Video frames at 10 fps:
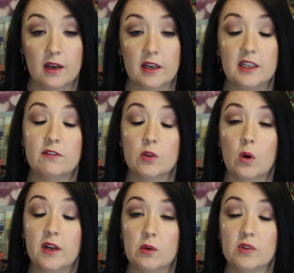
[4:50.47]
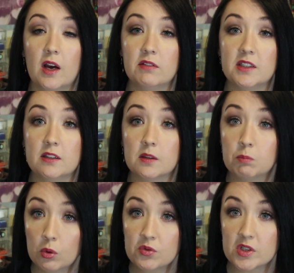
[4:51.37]
and even though I don't have skin that's
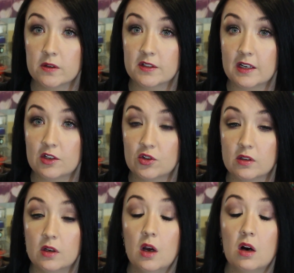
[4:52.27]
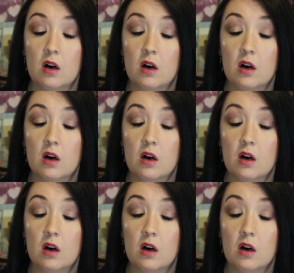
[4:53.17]
prone to irritation,